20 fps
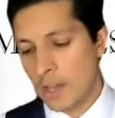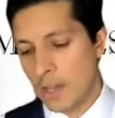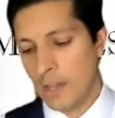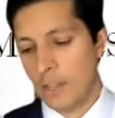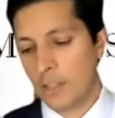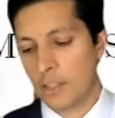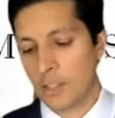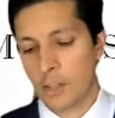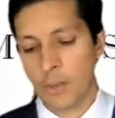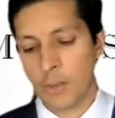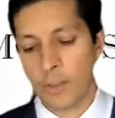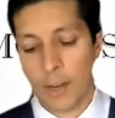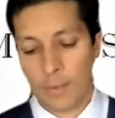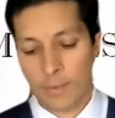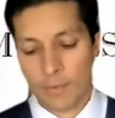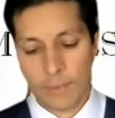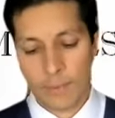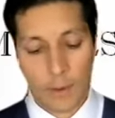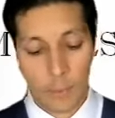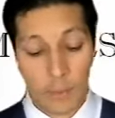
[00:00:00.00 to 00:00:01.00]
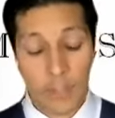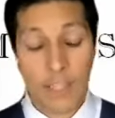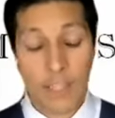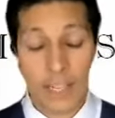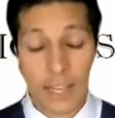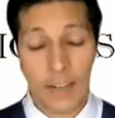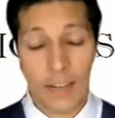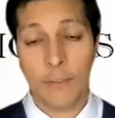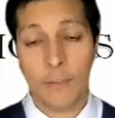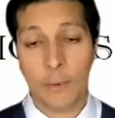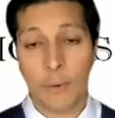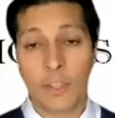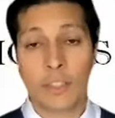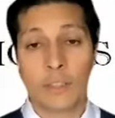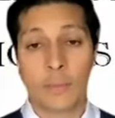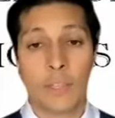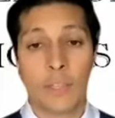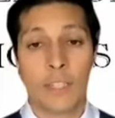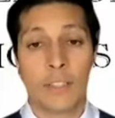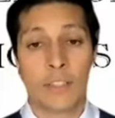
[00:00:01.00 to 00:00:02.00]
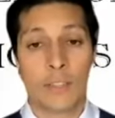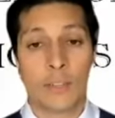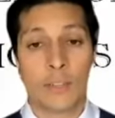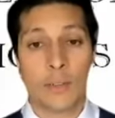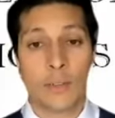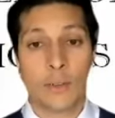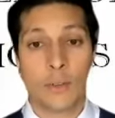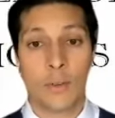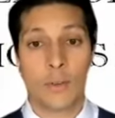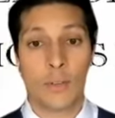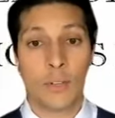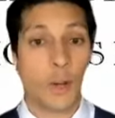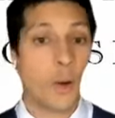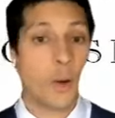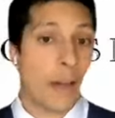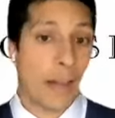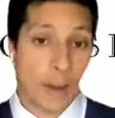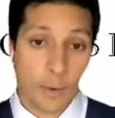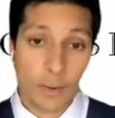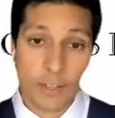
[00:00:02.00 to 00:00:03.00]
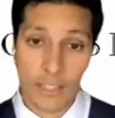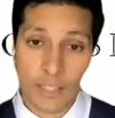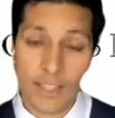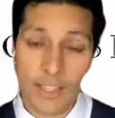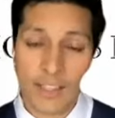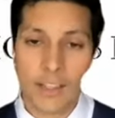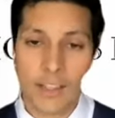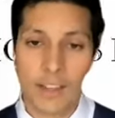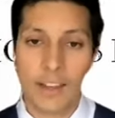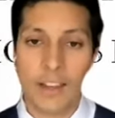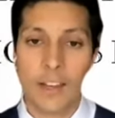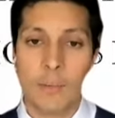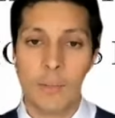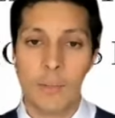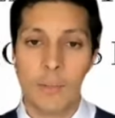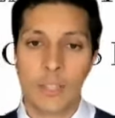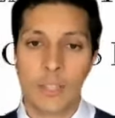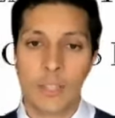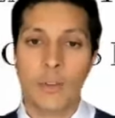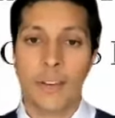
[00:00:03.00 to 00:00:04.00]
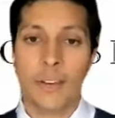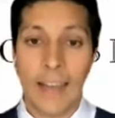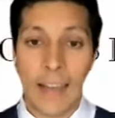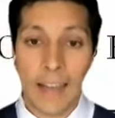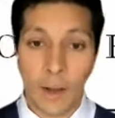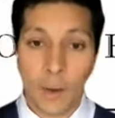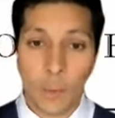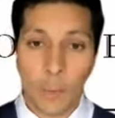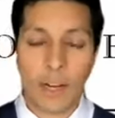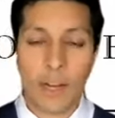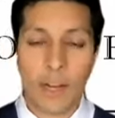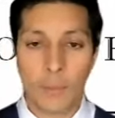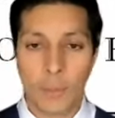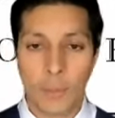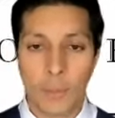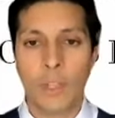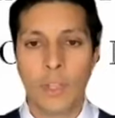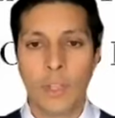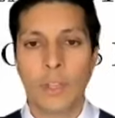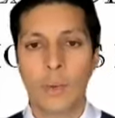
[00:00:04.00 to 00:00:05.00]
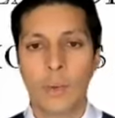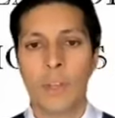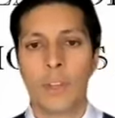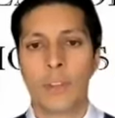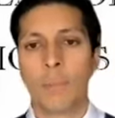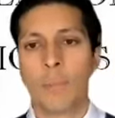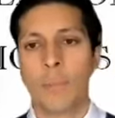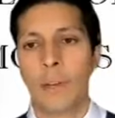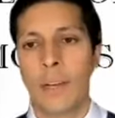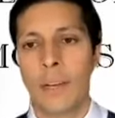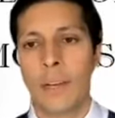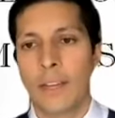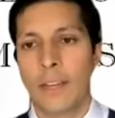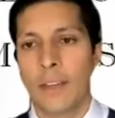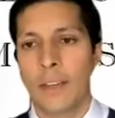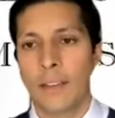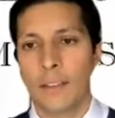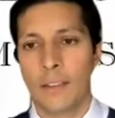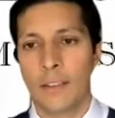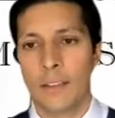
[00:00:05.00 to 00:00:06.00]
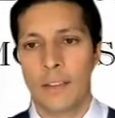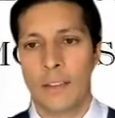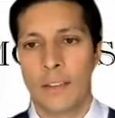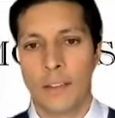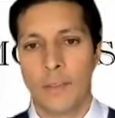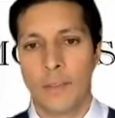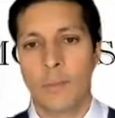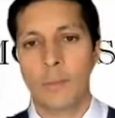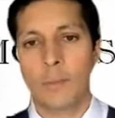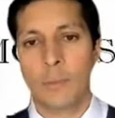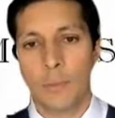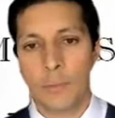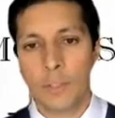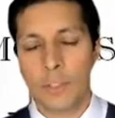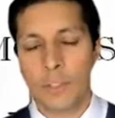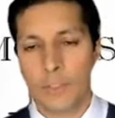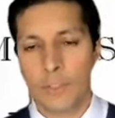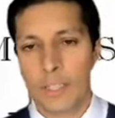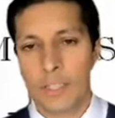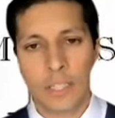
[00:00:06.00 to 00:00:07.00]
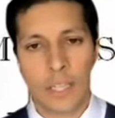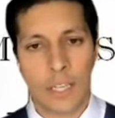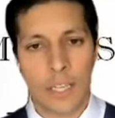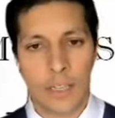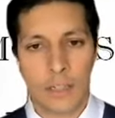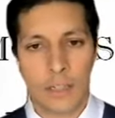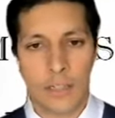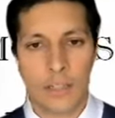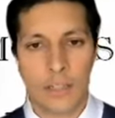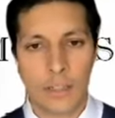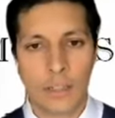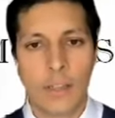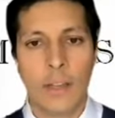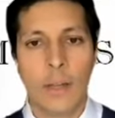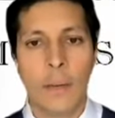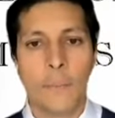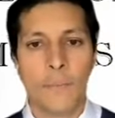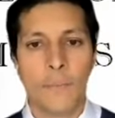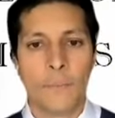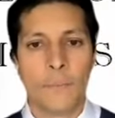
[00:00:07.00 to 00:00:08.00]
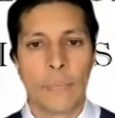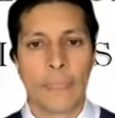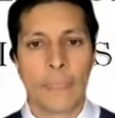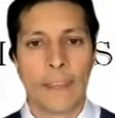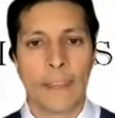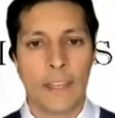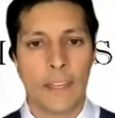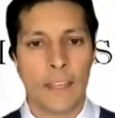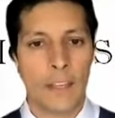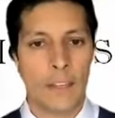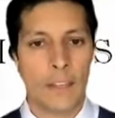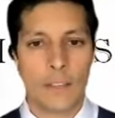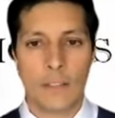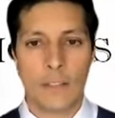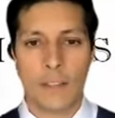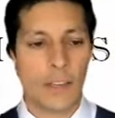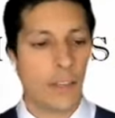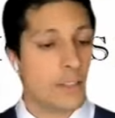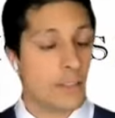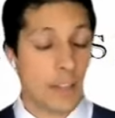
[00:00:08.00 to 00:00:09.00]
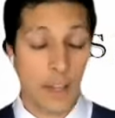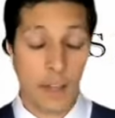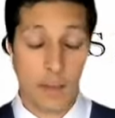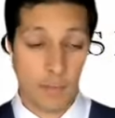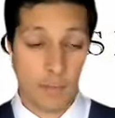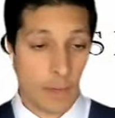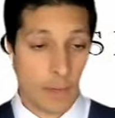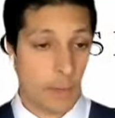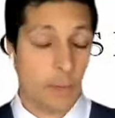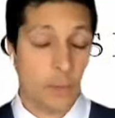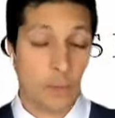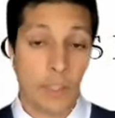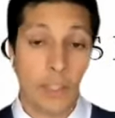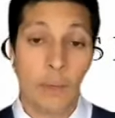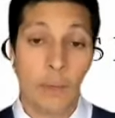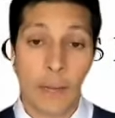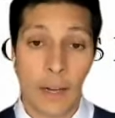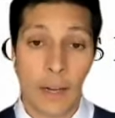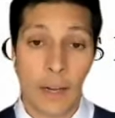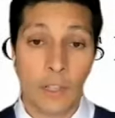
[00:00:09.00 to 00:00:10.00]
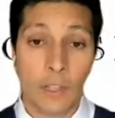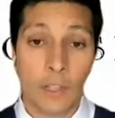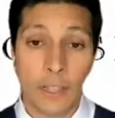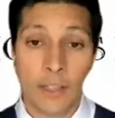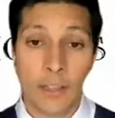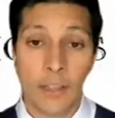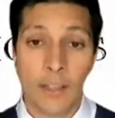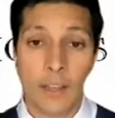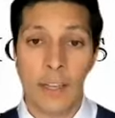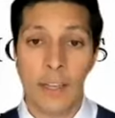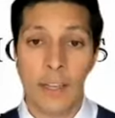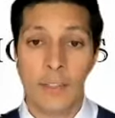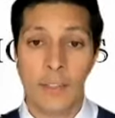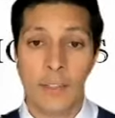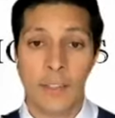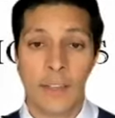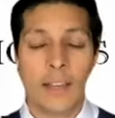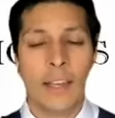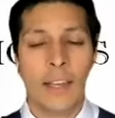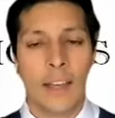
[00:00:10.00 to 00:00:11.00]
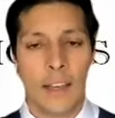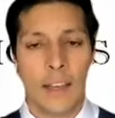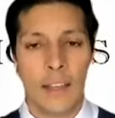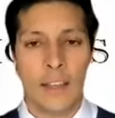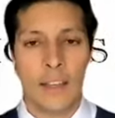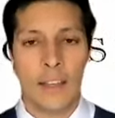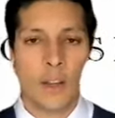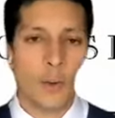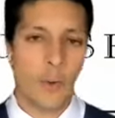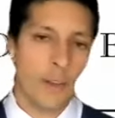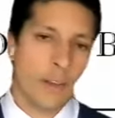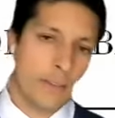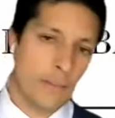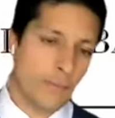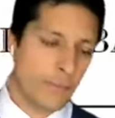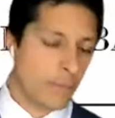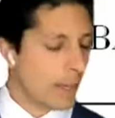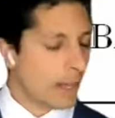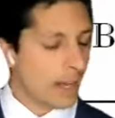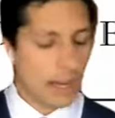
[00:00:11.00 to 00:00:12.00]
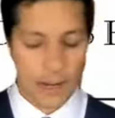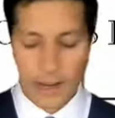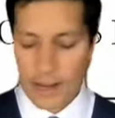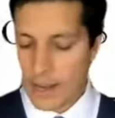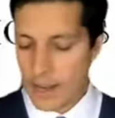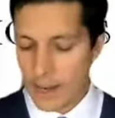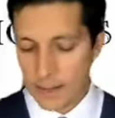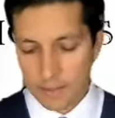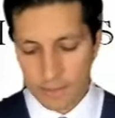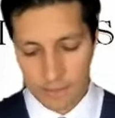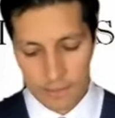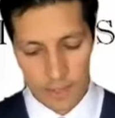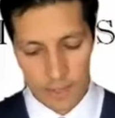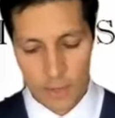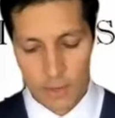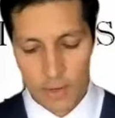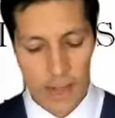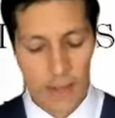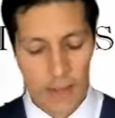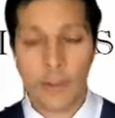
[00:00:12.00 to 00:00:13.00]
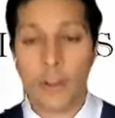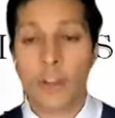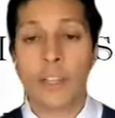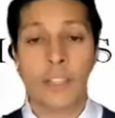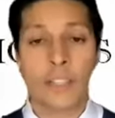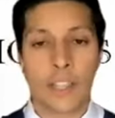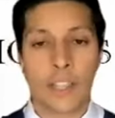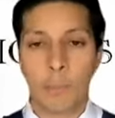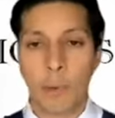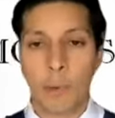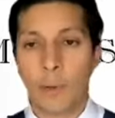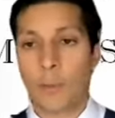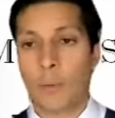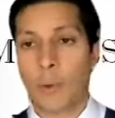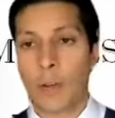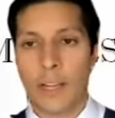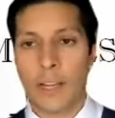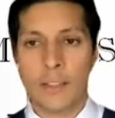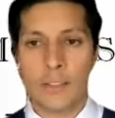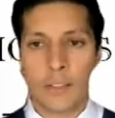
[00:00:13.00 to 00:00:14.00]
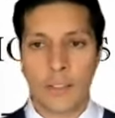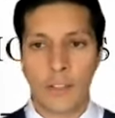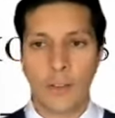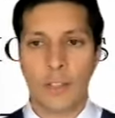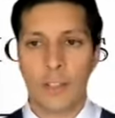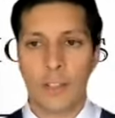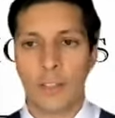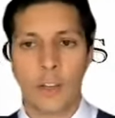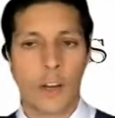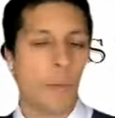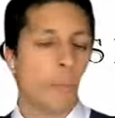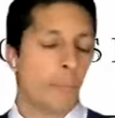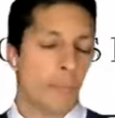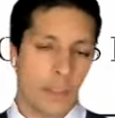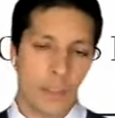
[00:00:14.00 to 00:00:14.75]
And so that really kind of forced me to go hourly. And so now what I'm doing with my removal defense cases is I'm doing them hourly. And, you know, I've heard it said both ways, you know, that there